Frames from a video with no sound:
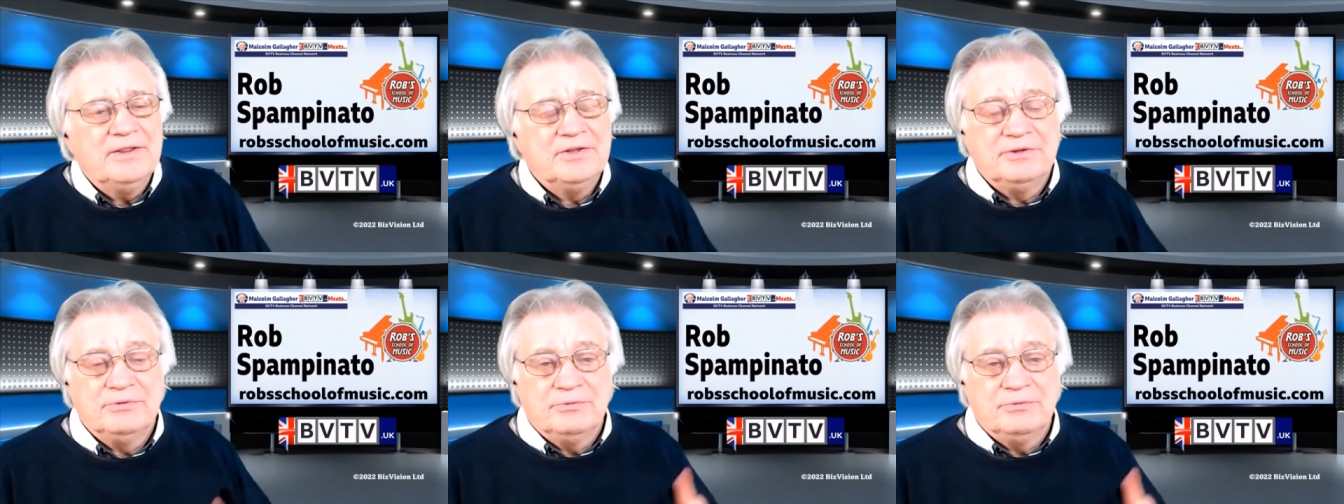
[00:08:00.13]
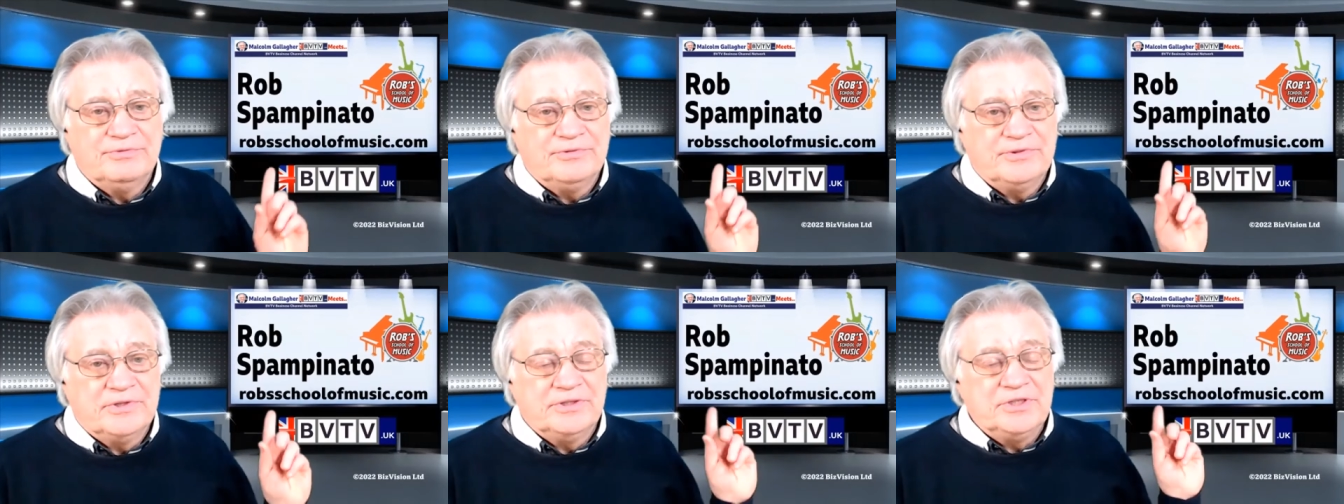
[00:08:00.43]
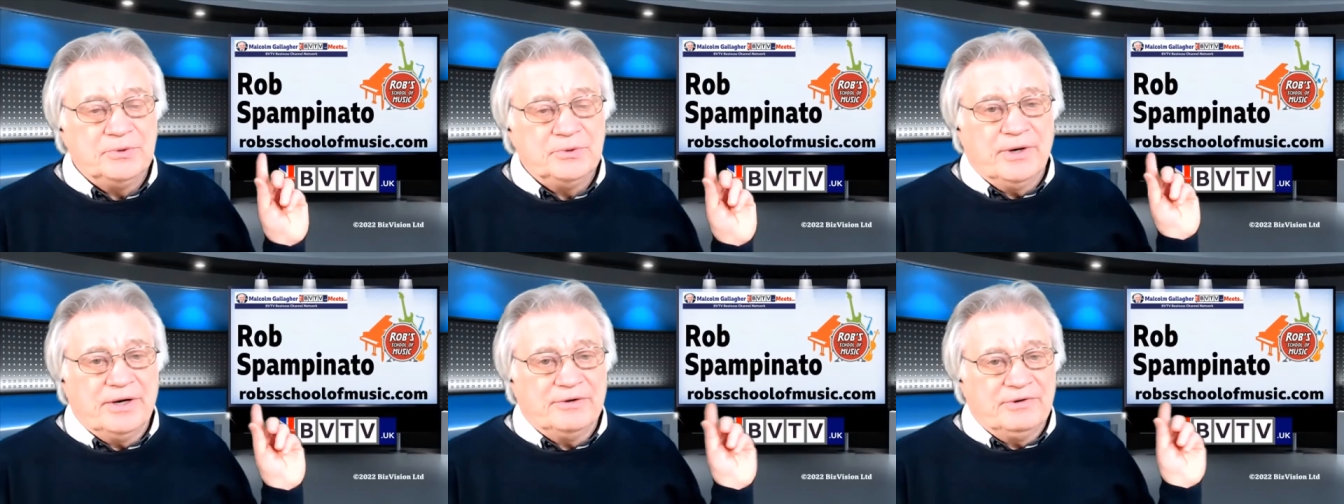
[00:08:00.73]
the
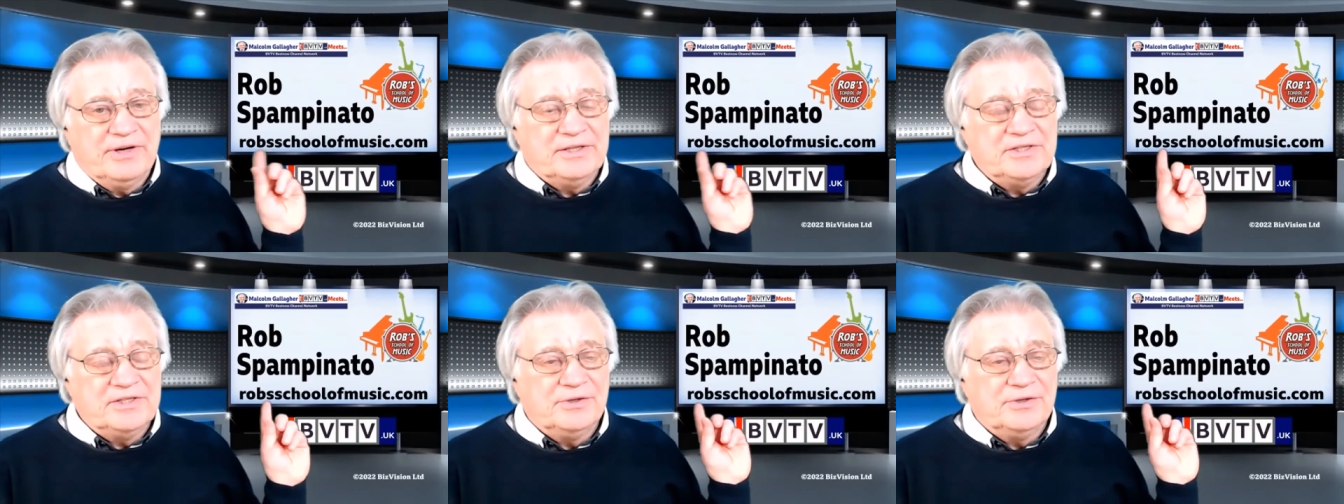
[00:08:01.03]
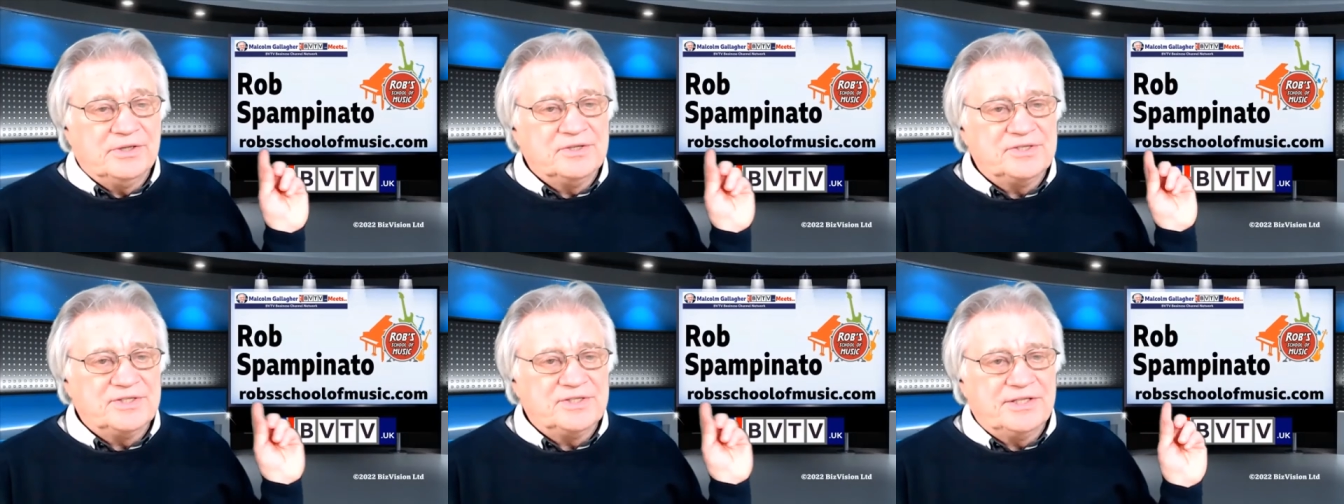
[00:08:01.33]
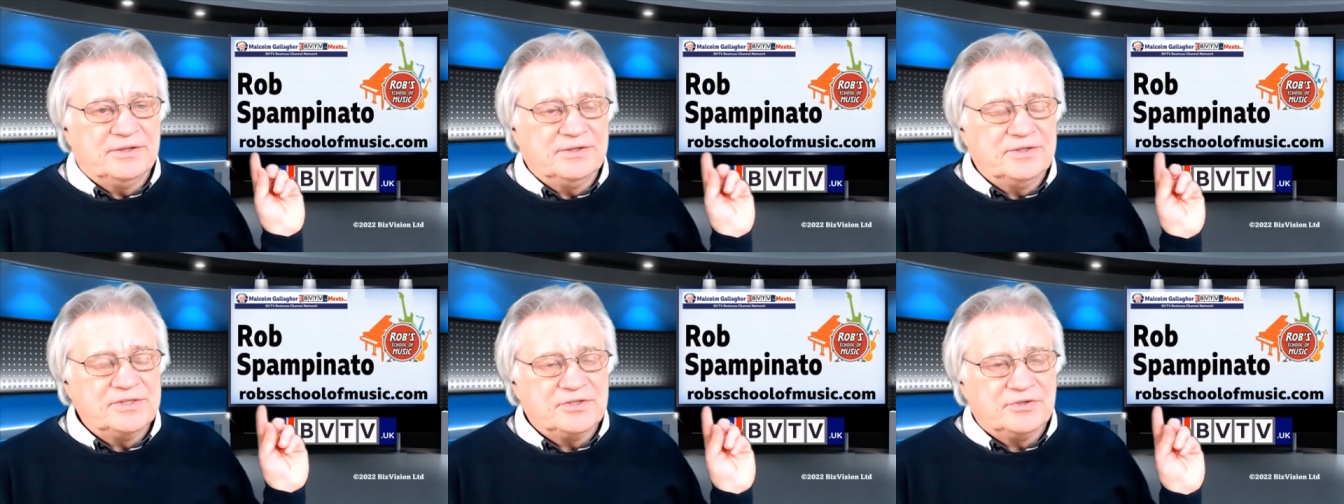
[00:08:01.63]
the URL you can
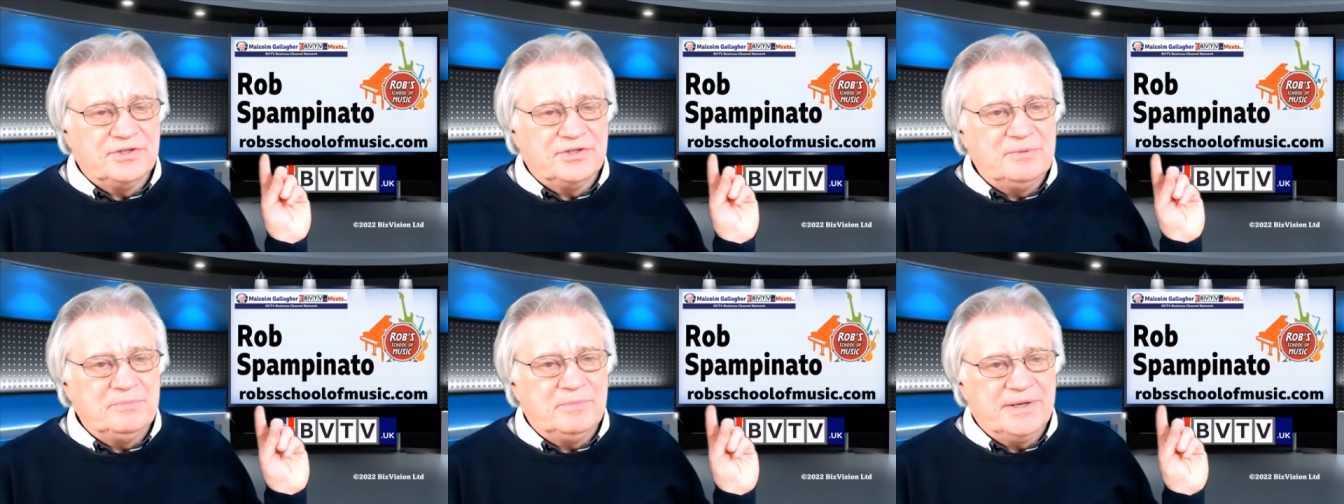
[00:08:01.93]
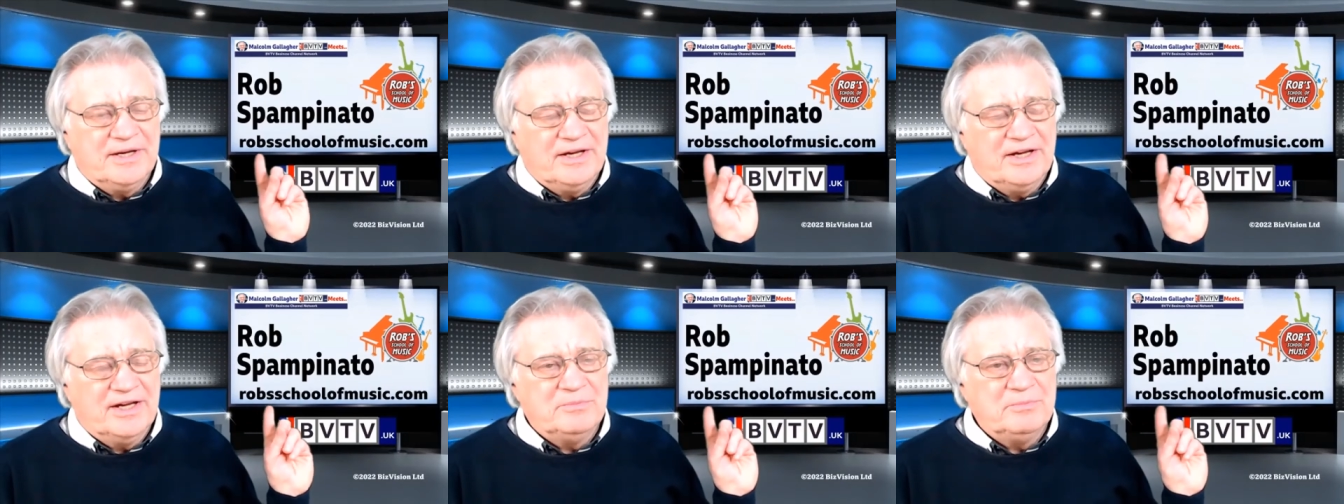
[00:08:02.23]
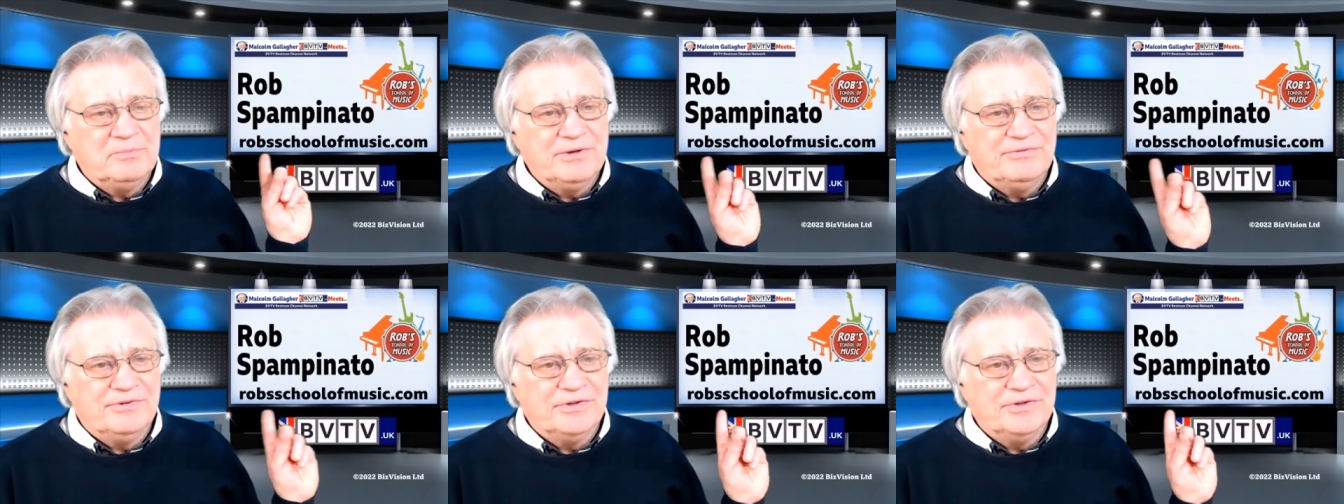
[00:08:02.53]
see on the screen
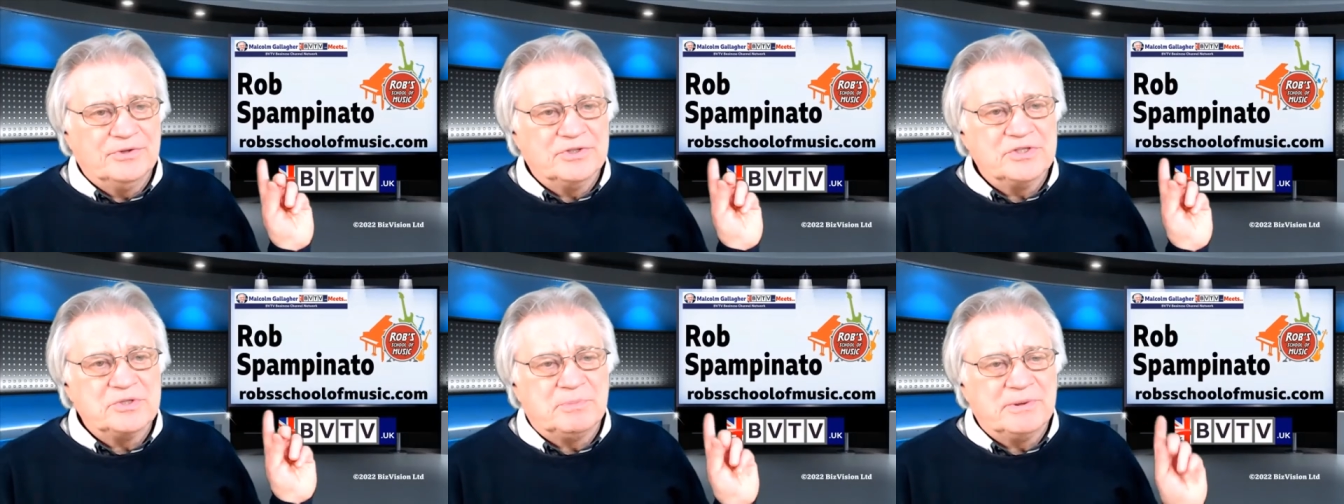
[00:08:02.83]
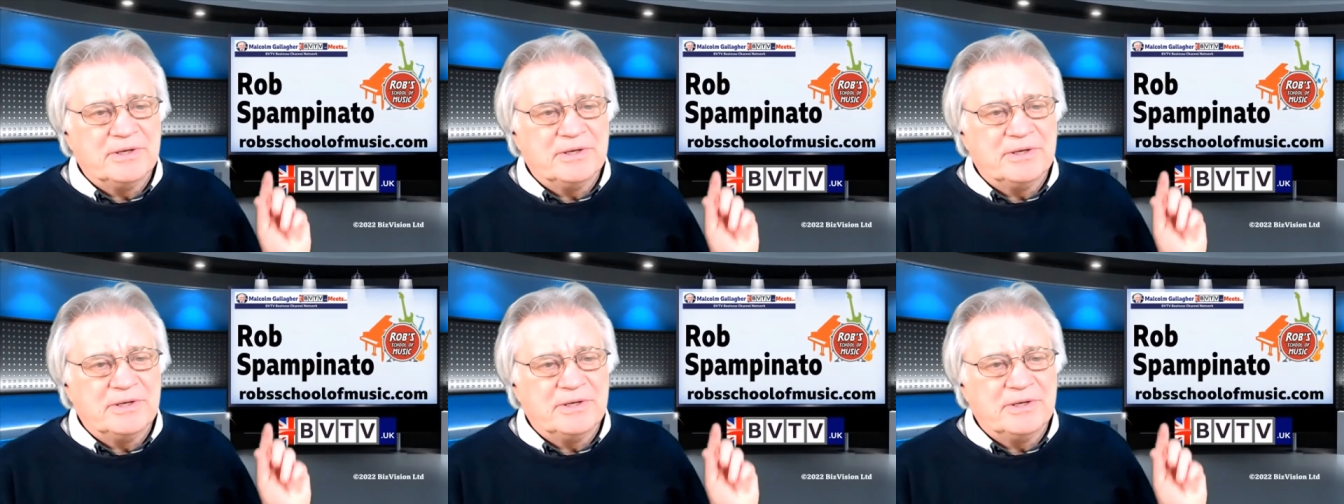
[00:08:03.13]
behind me, viewers.